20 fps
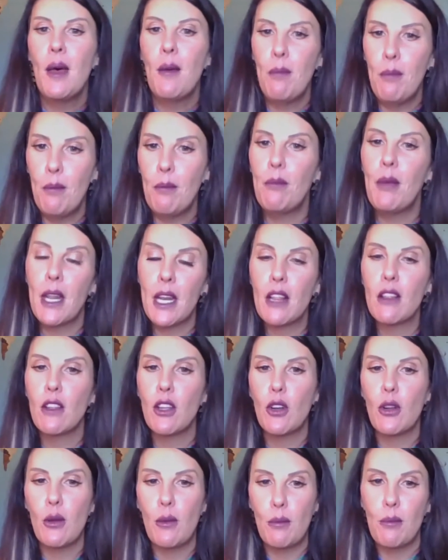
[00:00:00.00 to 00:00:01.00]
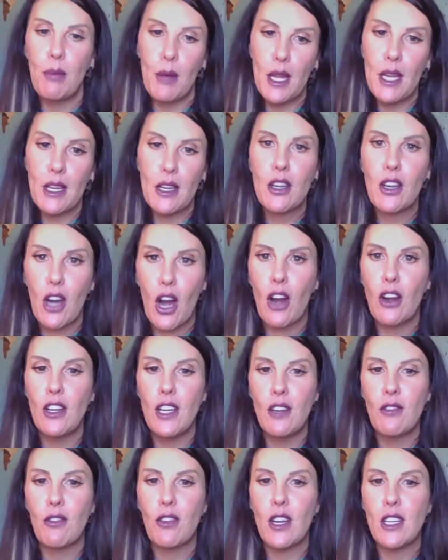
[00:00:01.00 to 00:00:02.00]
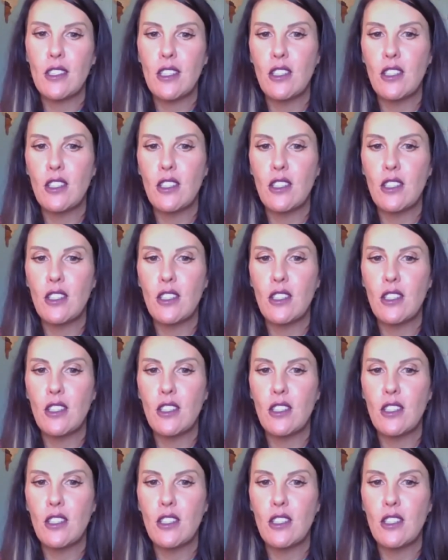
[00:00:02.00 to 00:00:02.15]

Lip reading: been carnivorous.